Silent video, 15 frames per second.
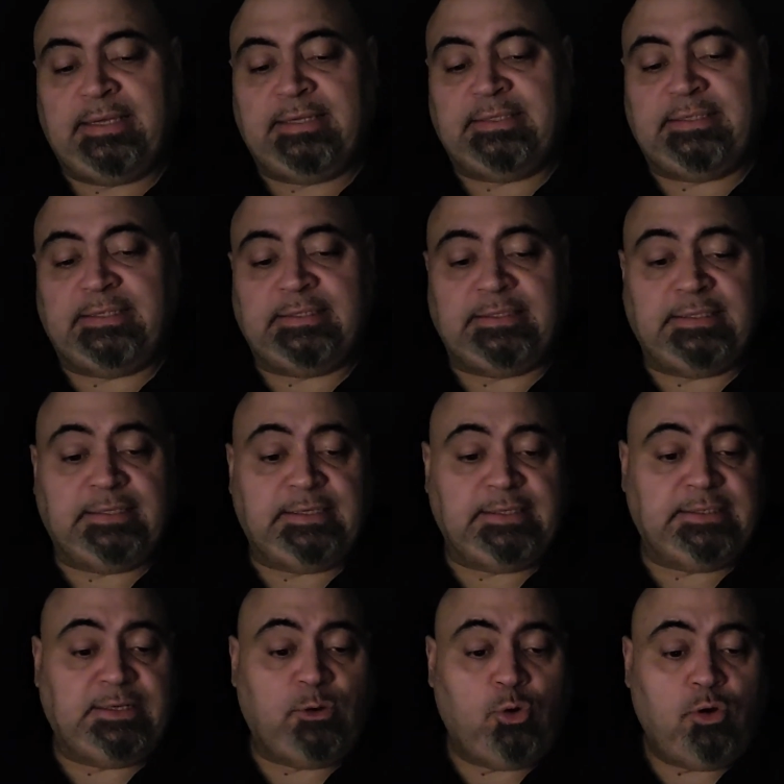Since it
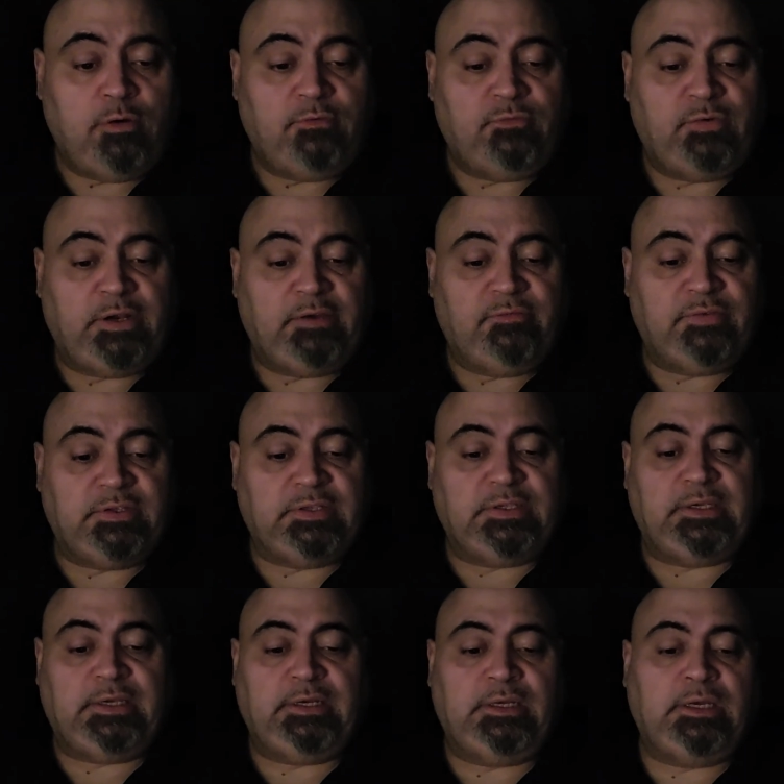is an offering for
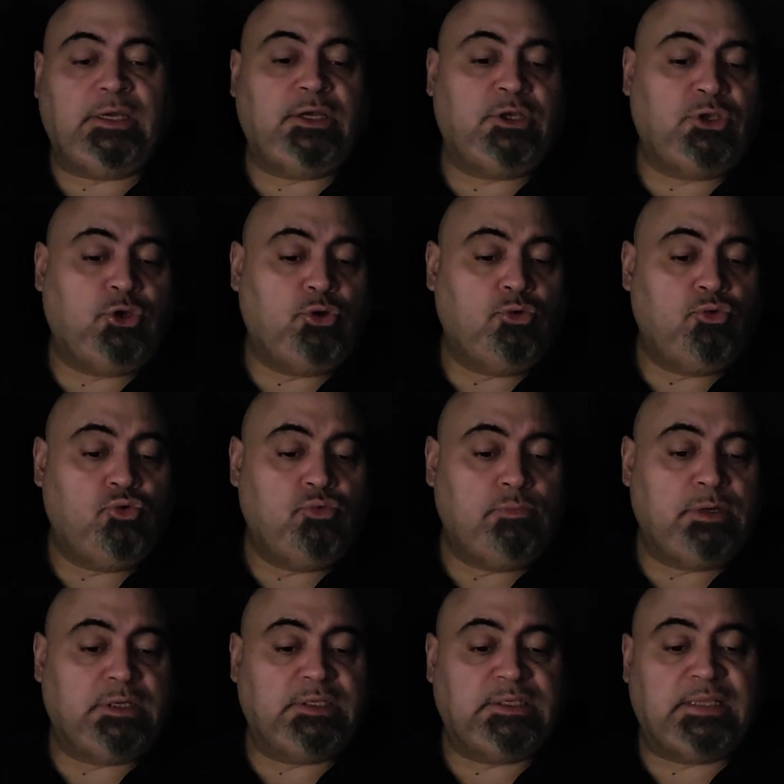sin, you
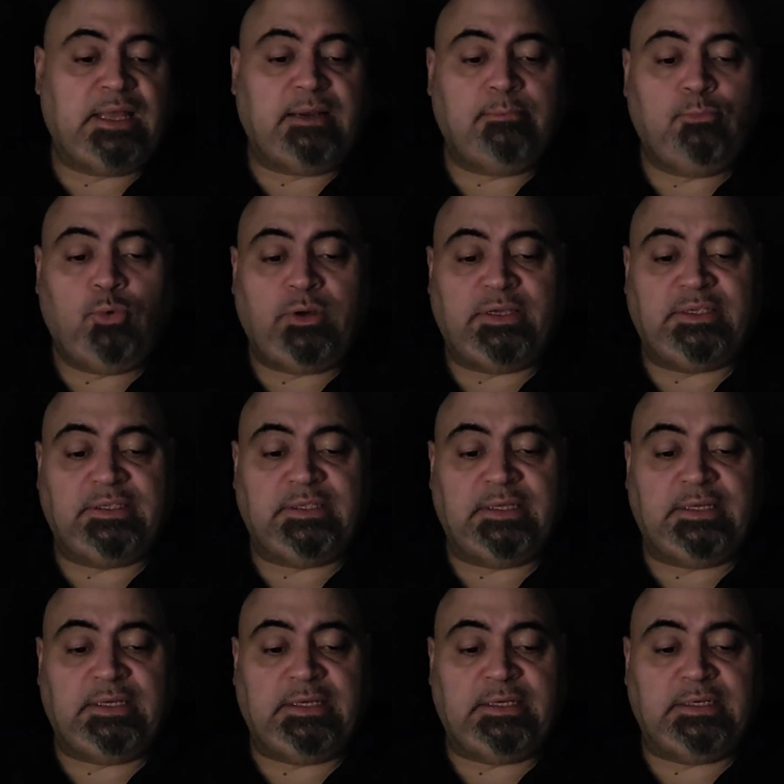must not
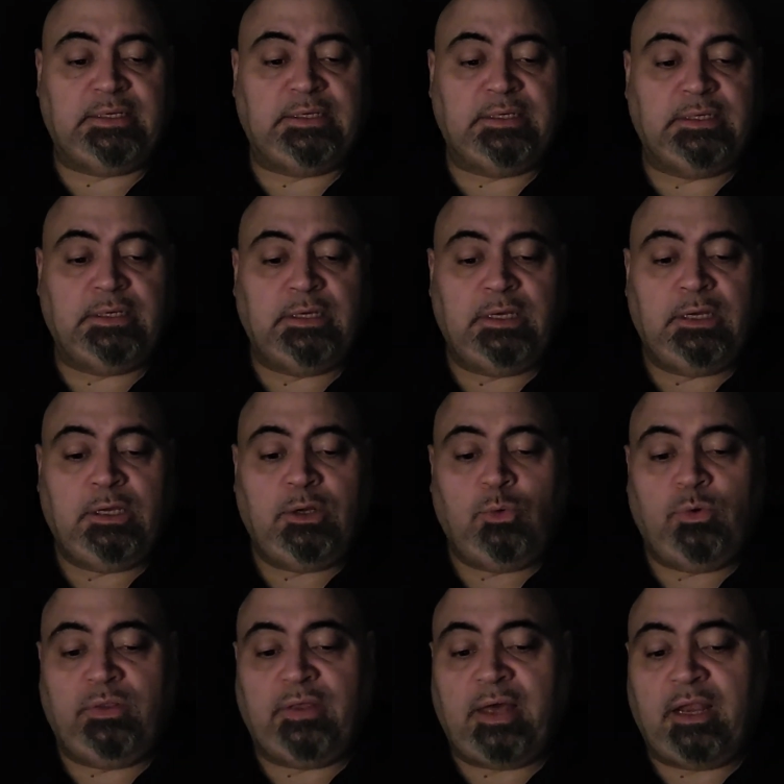moisten it
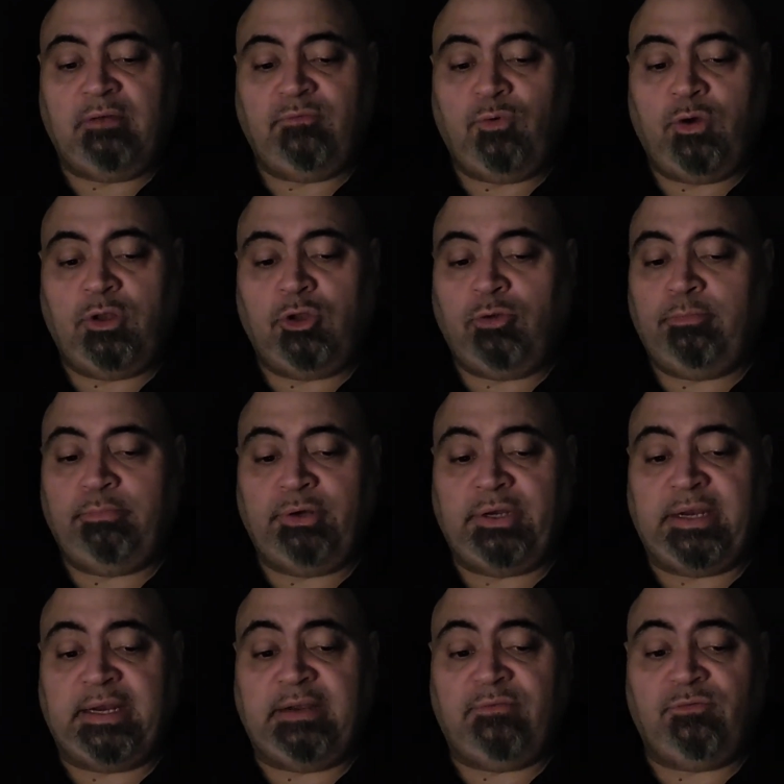with olive oil or put
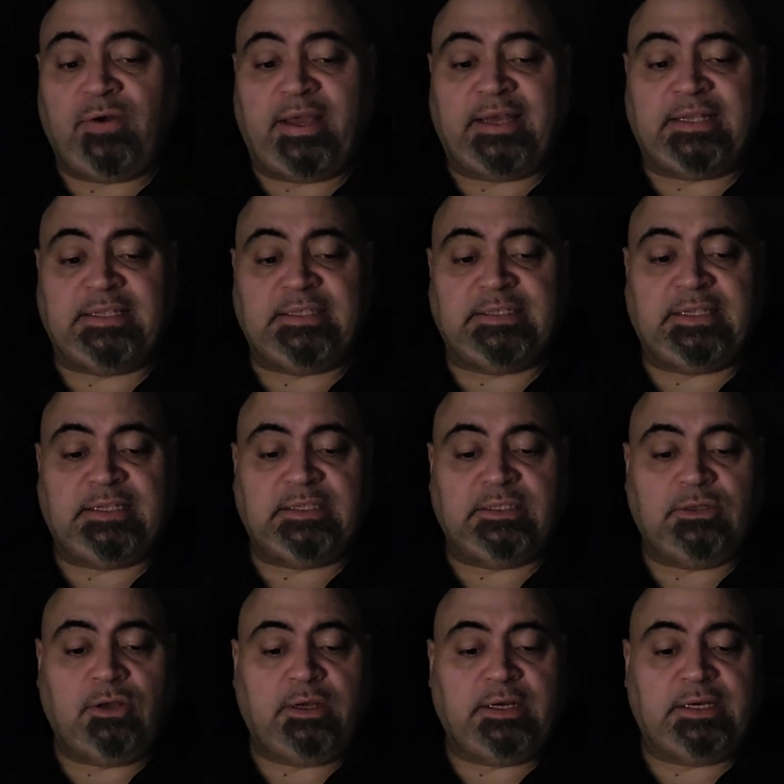any frankincense
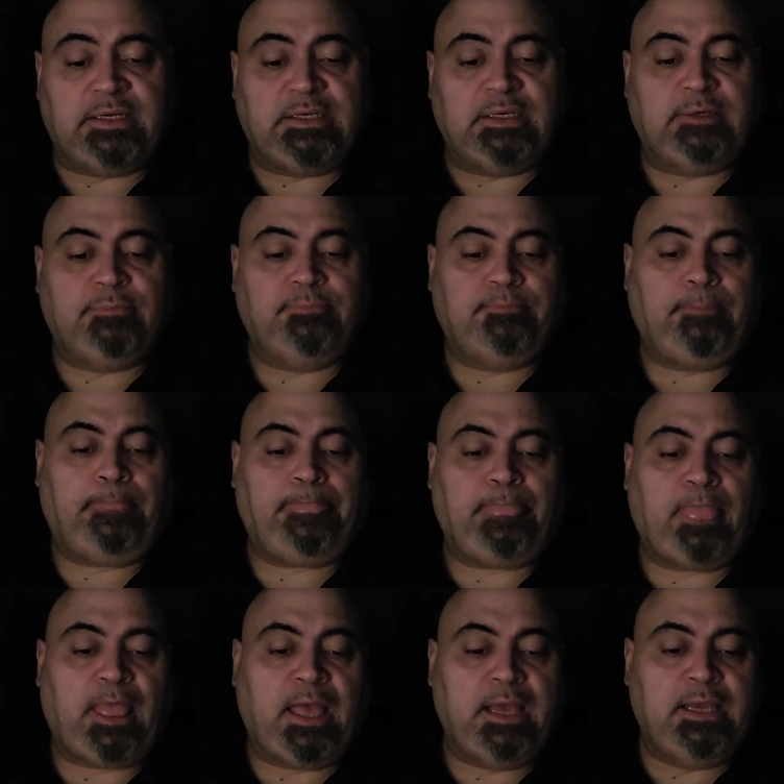on it.
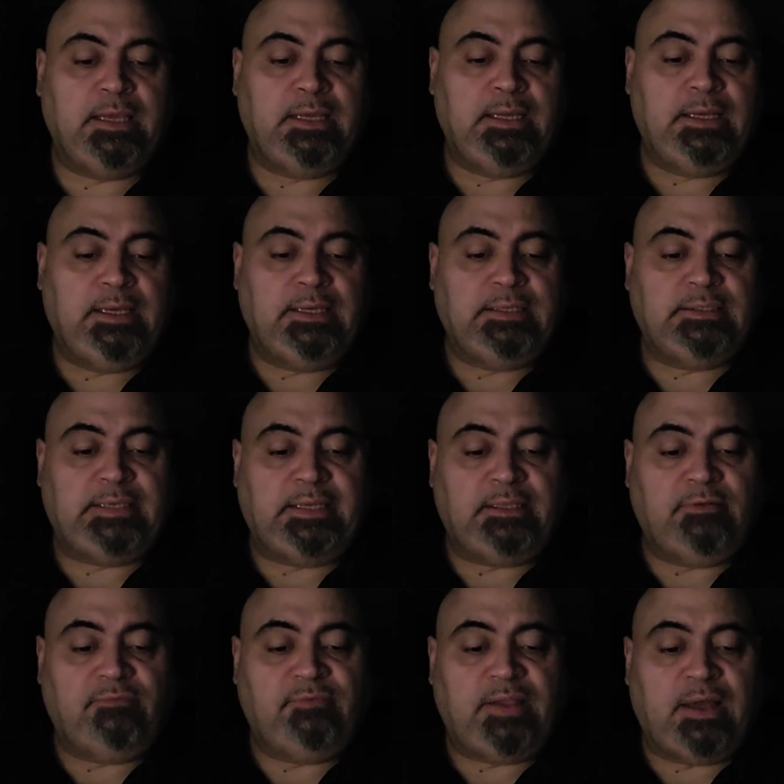Take
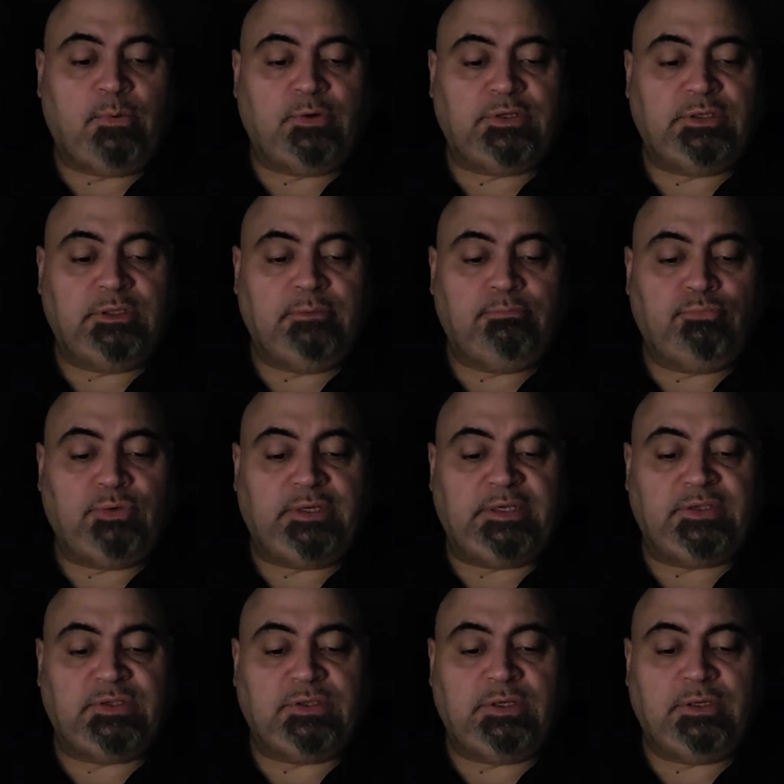the flour to the
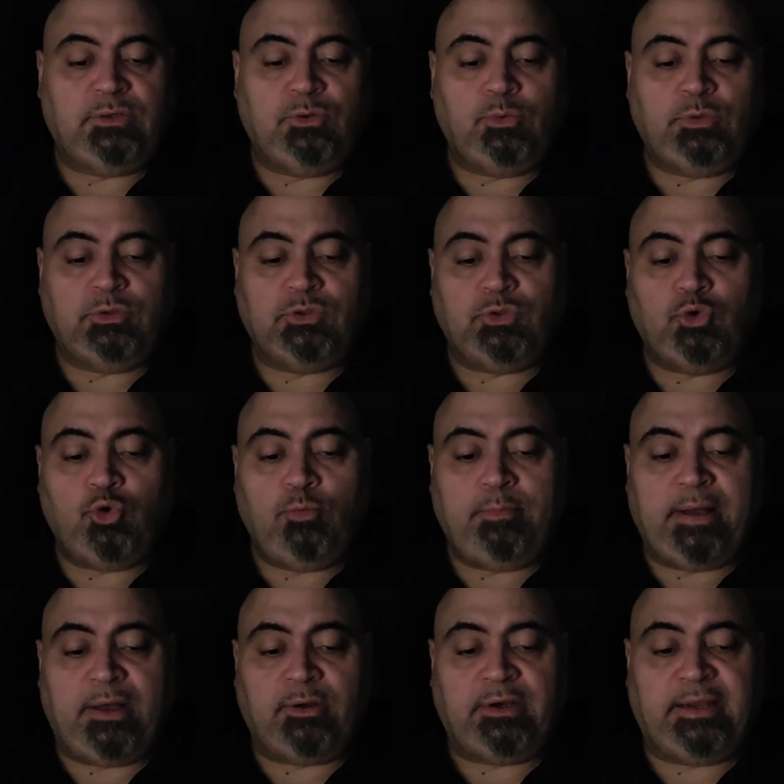priest, who will scoop
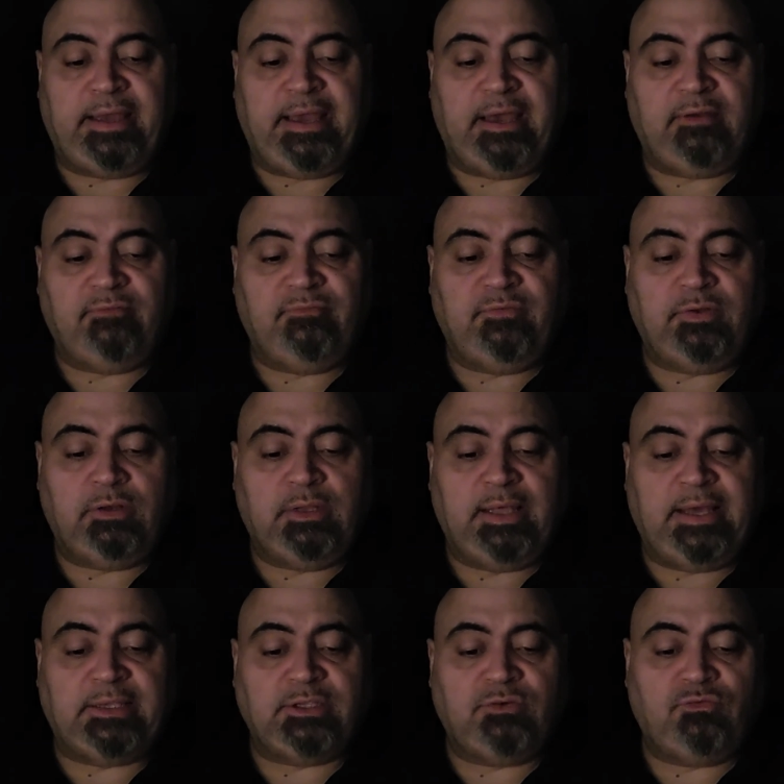out a handful
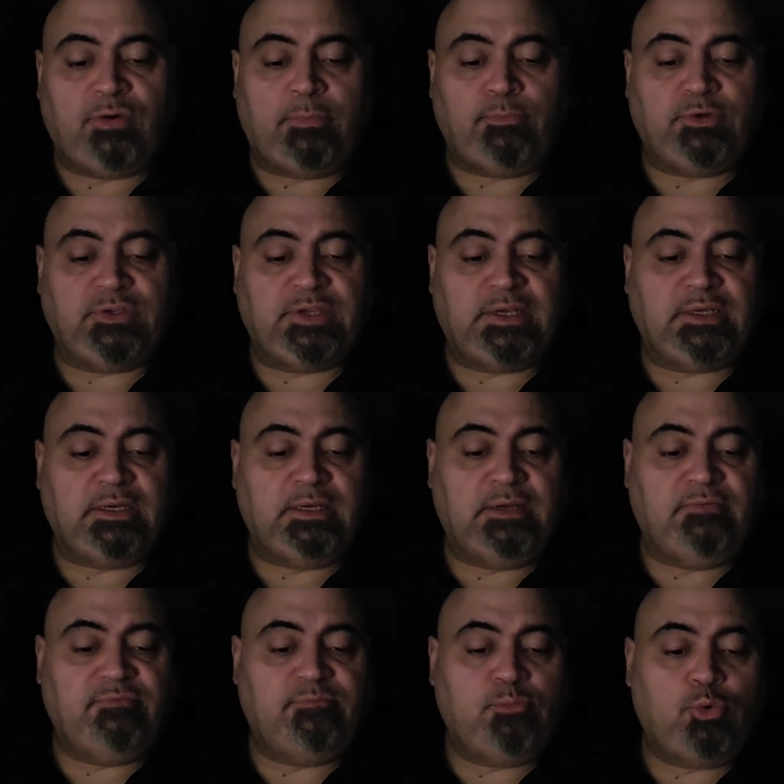as a
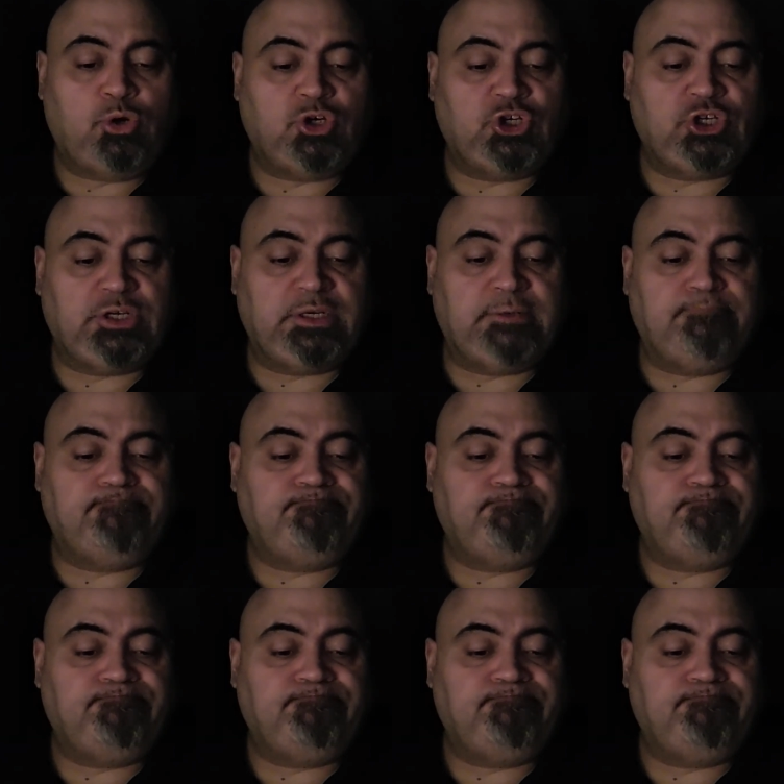representative portion.